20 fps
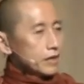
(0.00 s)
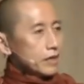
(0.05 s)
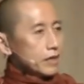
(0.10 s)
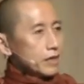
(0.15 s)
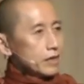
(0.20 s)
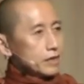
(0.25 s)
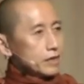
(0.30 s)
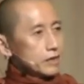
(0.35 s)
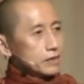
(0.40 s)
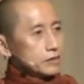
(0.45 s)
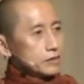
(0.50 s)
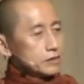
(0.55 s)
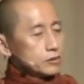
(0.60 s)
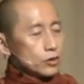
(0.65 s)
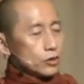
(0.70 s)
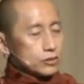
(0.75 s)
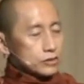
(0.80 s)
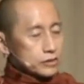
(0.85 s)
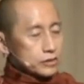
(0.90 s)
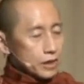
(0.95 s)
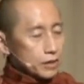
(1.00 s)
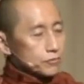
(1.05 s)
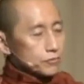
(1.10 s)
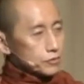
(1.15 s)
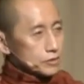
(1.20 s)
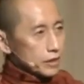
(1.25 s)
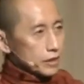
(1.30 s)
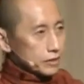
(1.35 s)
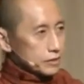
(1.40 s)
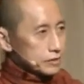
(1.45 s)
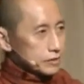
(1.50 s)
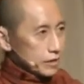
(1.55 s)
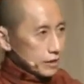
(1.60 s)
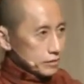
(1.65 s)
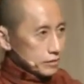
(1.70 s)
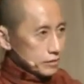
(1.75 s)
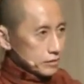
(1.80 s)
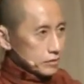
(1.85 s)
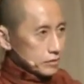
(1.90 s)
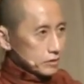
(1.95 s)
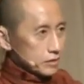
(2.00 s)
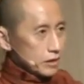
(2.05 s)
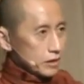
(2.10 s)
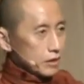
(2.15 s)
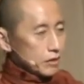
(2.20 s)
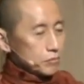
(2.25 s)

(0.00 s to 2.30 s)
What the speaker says: And so same for the other senses.